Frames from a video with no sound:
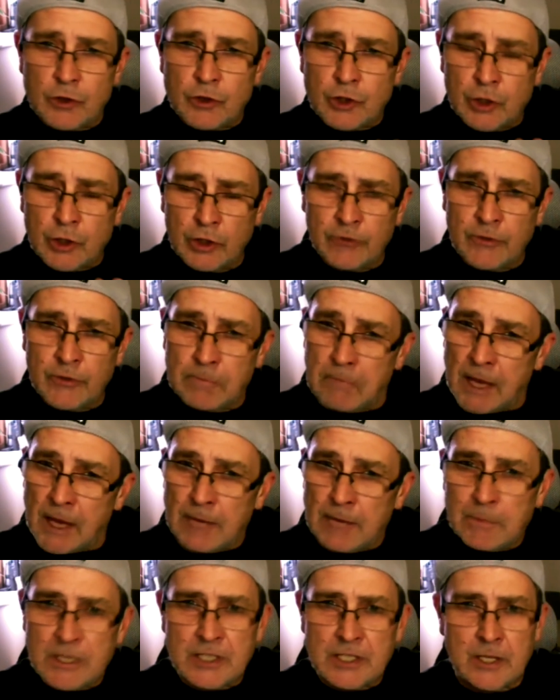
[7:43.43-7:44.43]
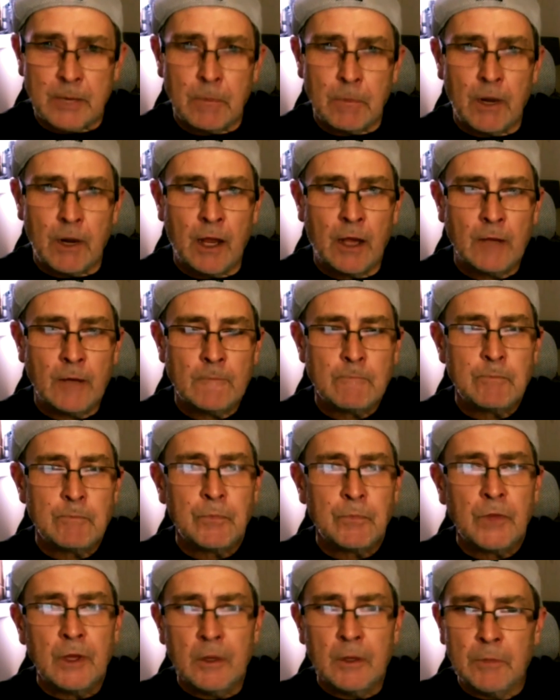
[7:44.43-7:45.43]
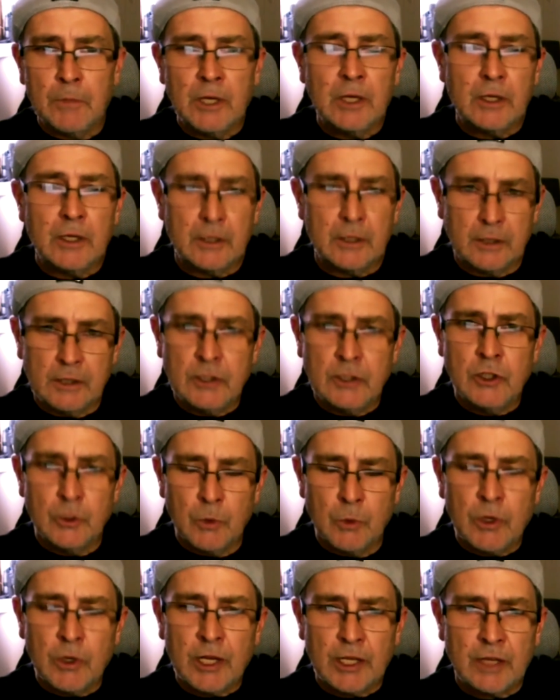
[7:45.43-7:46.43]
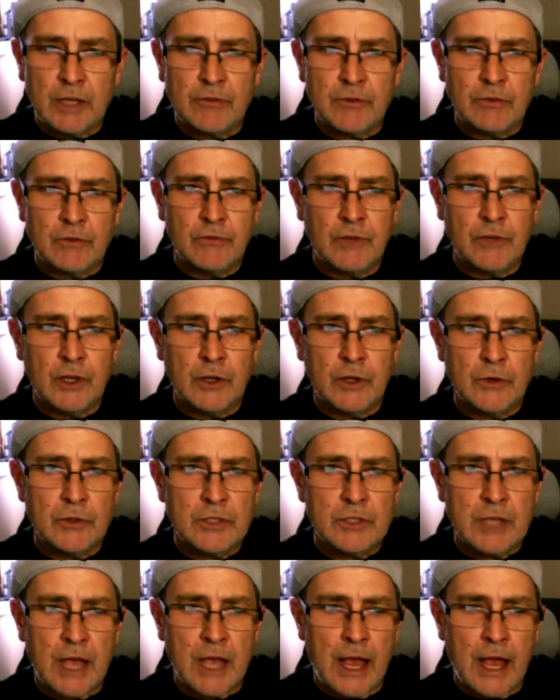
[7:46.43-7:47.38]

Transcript: Two of them may be similar, but you will get different views,